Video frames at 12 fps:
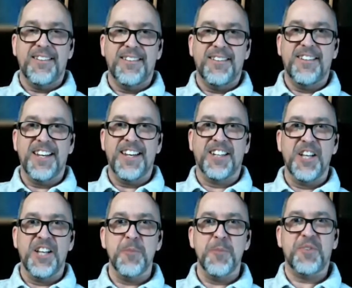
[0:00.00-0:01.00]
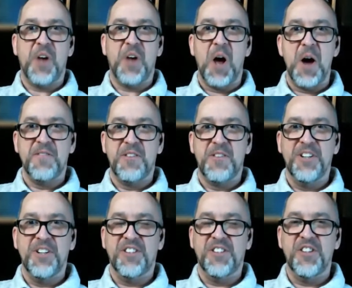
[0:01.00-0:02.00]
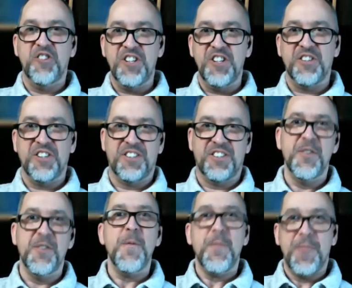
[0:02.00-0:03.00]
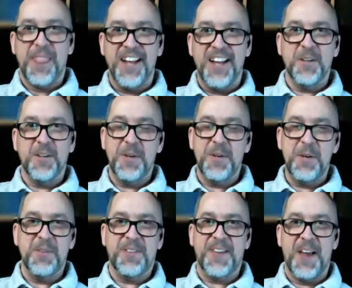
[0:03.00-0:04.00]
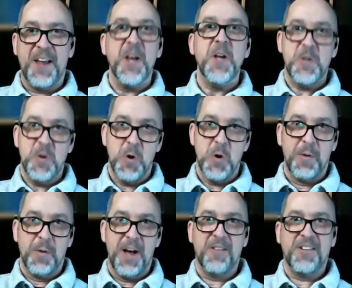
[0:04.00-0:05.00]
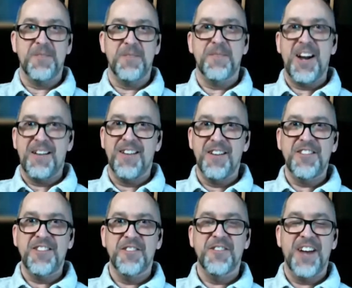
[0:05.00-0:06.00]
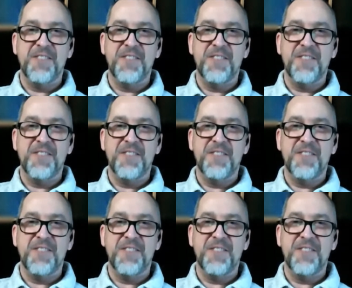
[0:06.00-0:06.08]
get a glimpse of the risen Jesus. And so he would say, you're welcome. I wrote you a